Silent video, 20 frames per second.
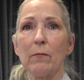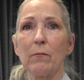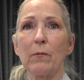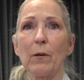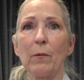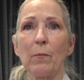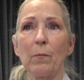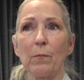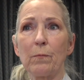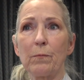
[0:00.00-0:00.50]

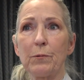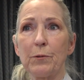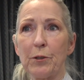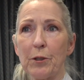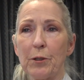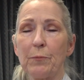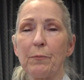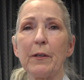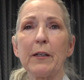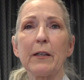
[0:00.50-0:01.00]
We
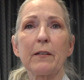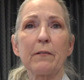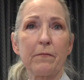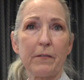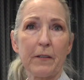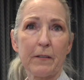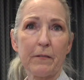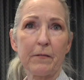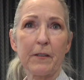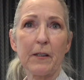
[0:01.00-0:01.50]
should be at
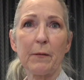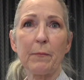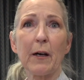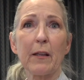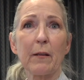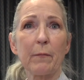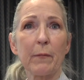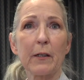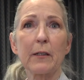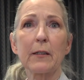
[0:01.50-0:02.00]
50
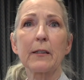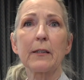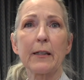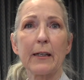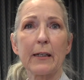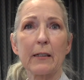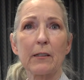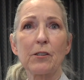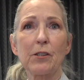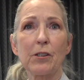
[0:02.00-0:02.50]
by the middle of
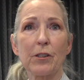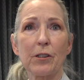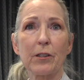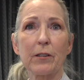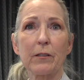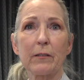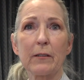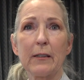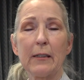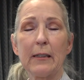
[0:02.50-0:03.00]
next
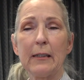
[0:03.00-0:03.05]
year.